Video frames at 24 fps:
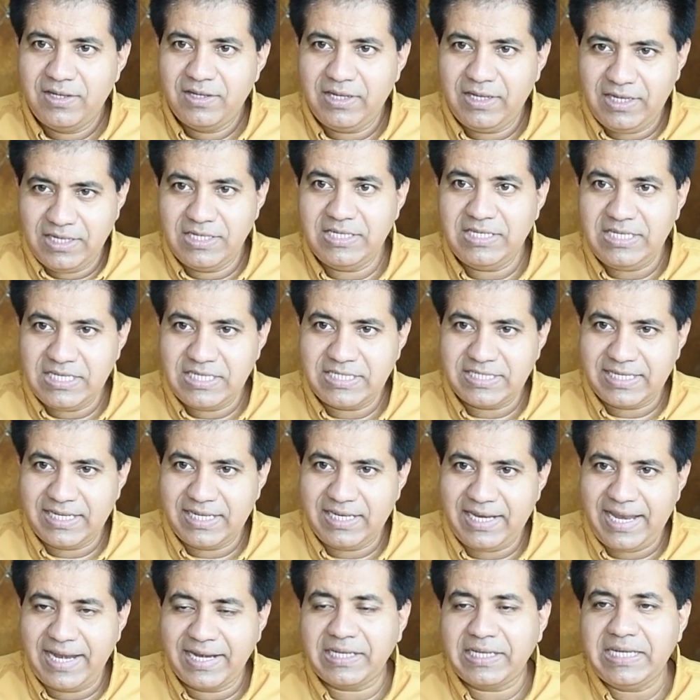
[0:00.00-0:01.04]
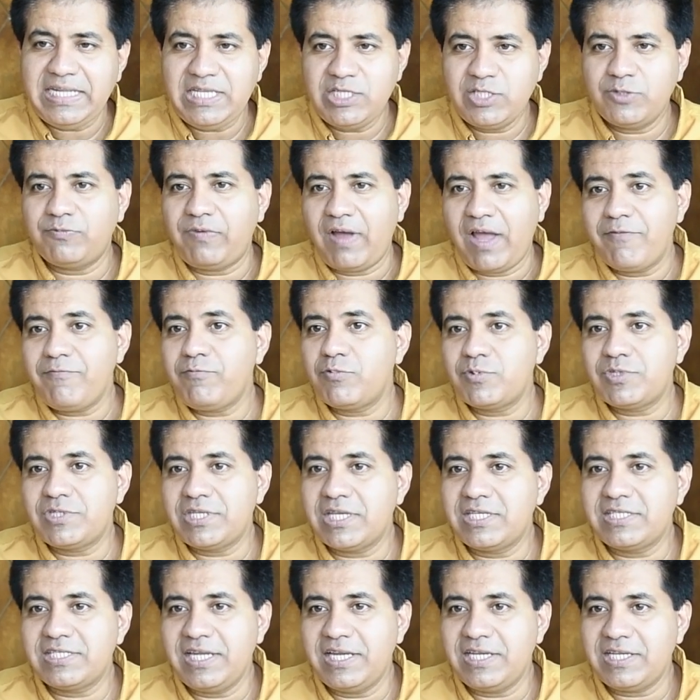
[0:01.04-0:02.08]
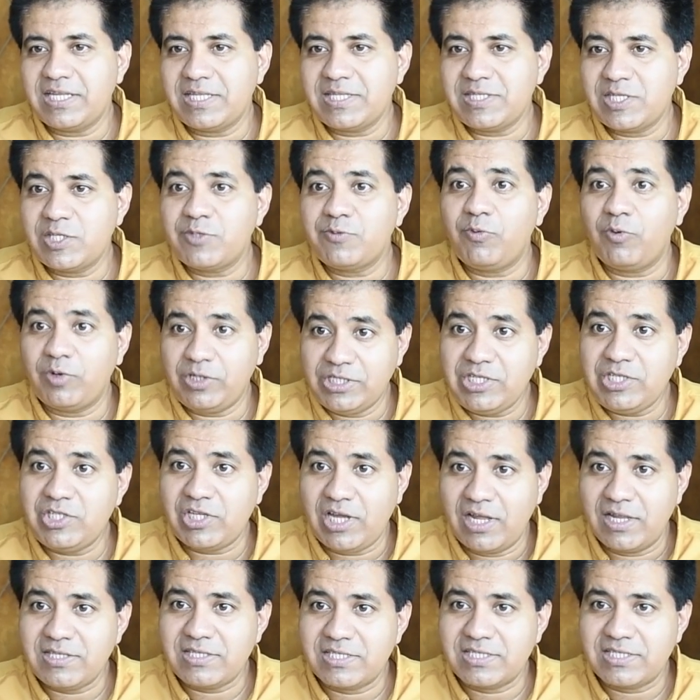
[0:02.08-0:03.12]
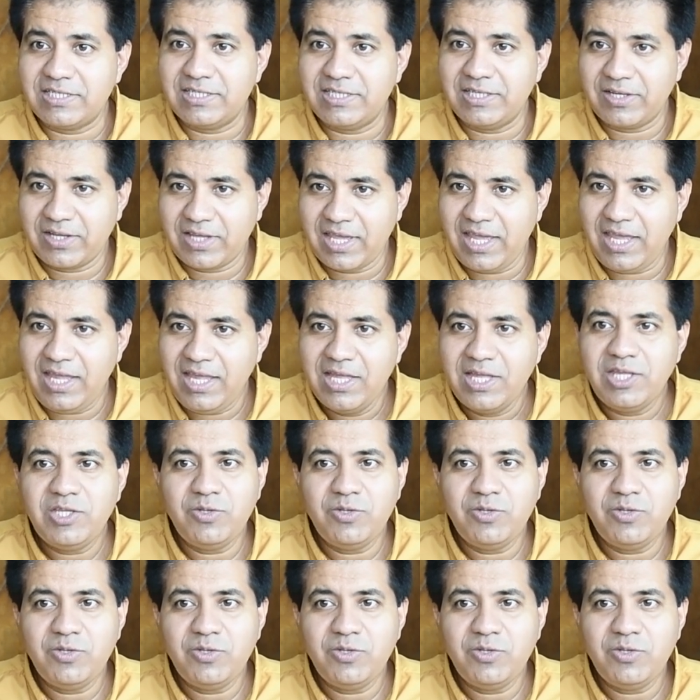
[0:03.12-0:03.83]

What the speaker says: in detail, at least 5 to 6 sentences for each answer. Okay.